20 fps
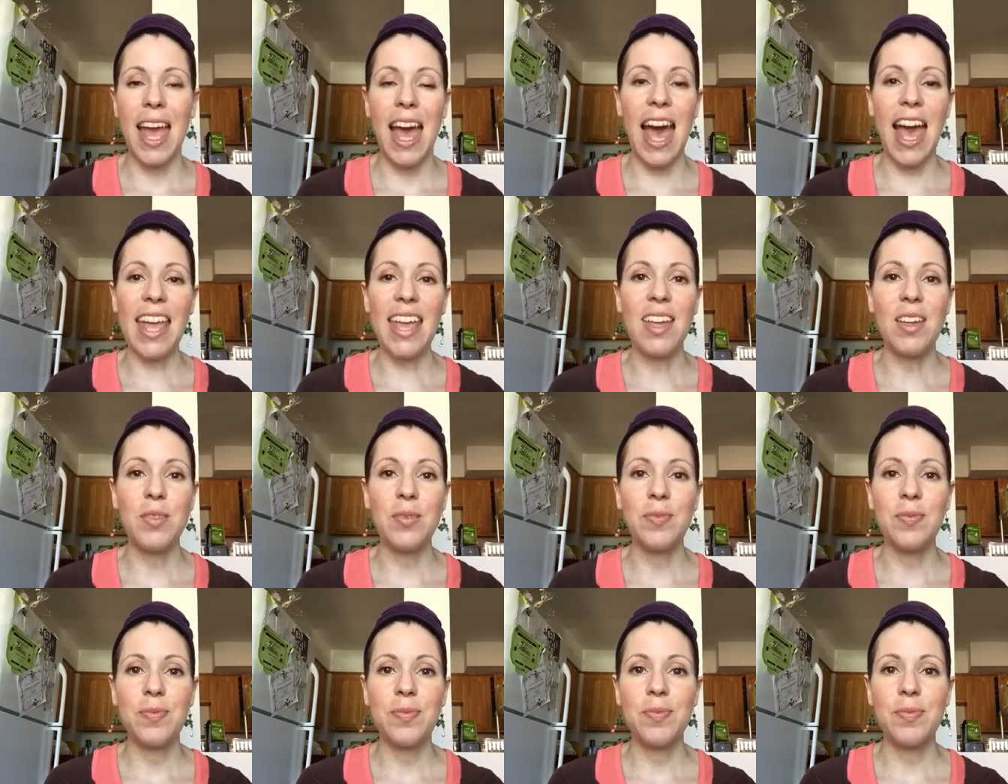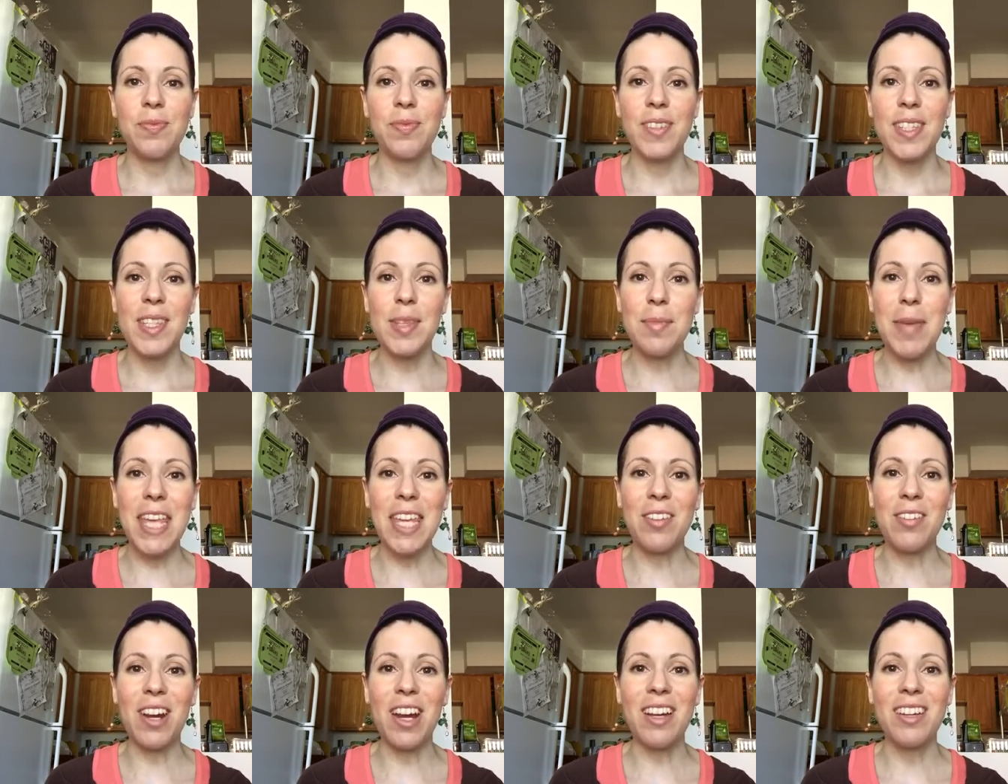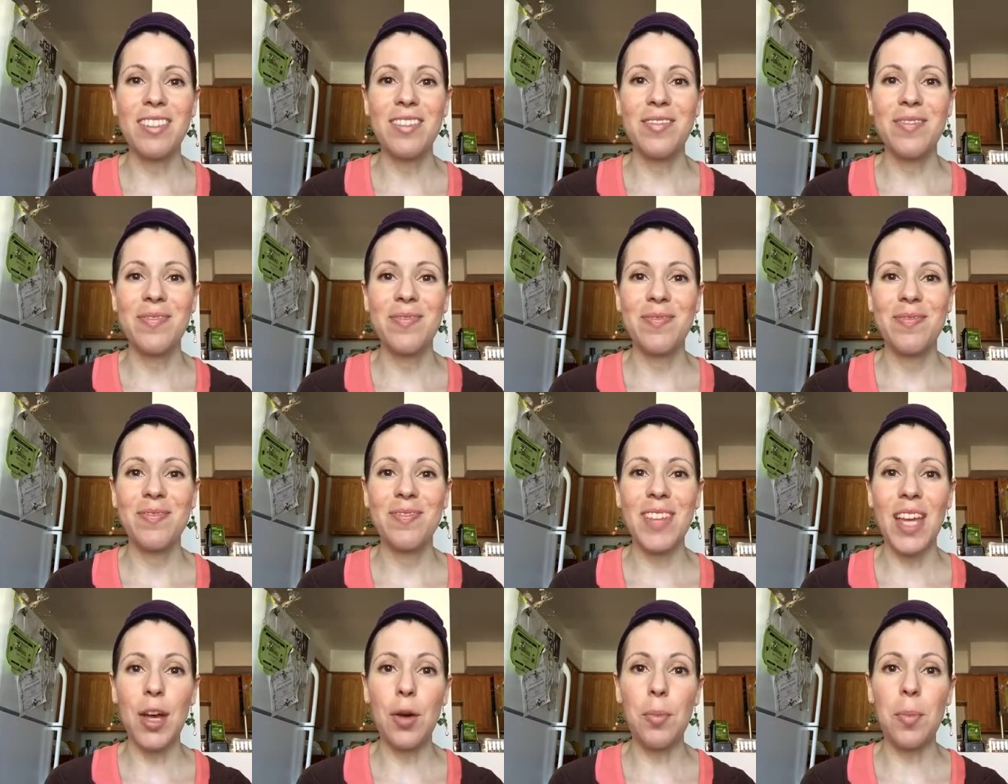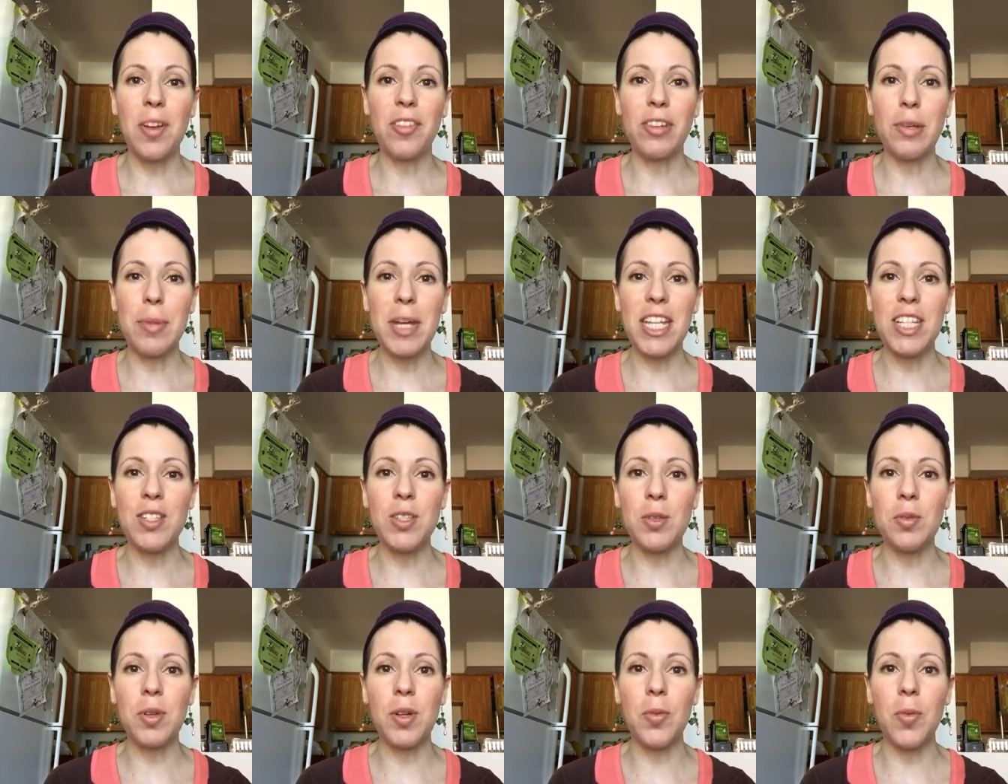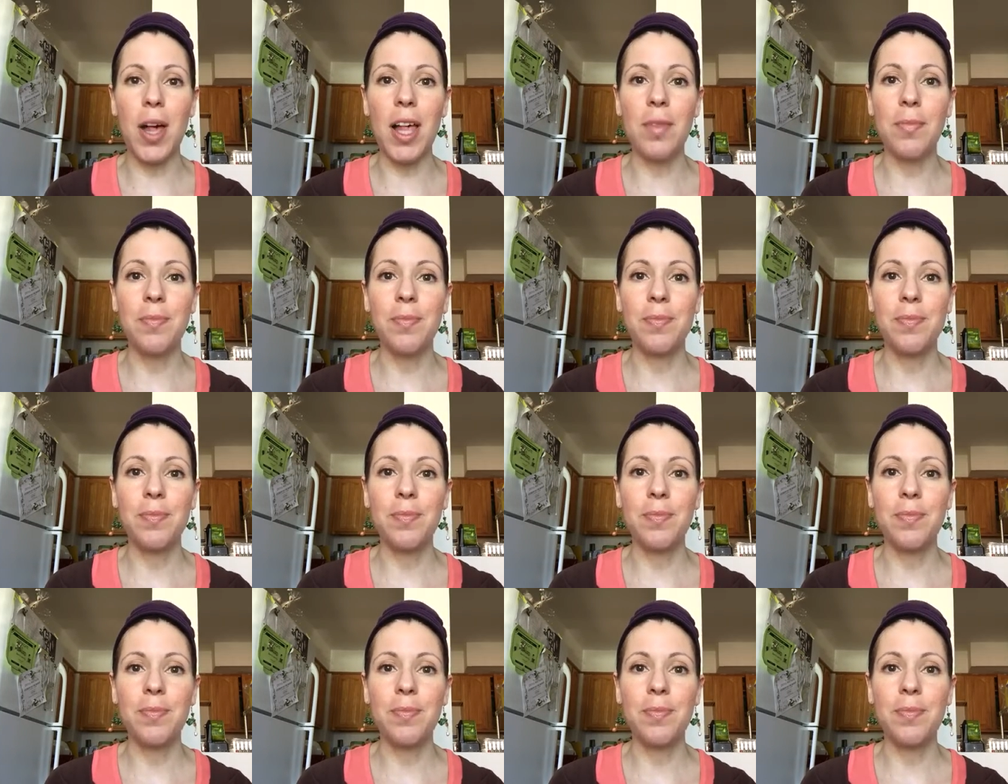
Hi, it's Meira. Hope everybody's doing well.